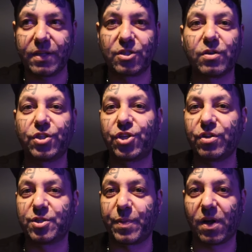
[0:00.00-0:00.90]
It's called
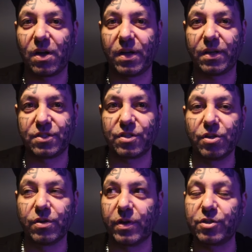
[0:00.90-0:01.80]
Shooter's Bar, and it's
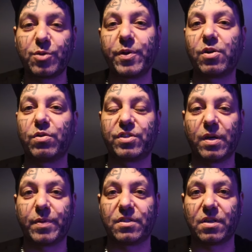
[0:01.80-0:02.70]
new. It used to be called
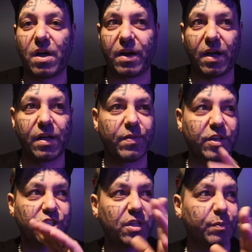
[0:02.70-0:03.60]
Team Insider, and they
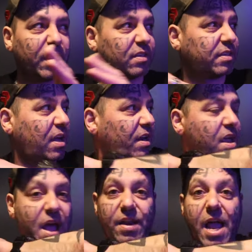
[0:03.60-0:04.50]
shut the place down
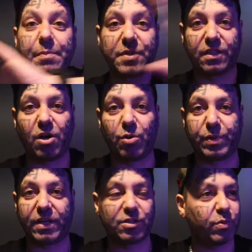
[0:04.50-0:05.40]
and emptied the whole
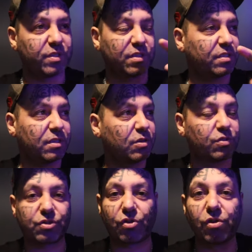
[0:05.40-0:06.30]
place. There wasn't a single
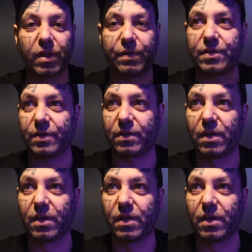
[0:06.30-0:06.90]
screw left even.